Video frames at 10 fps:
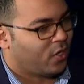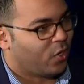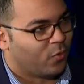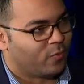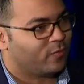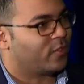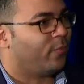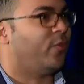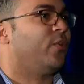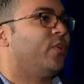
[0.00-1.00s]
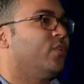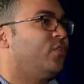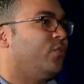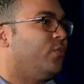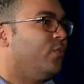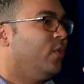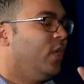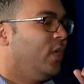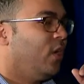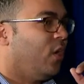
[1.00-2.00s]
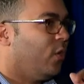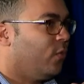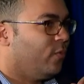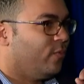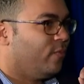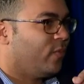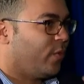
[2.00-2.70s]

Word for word: home computer to home,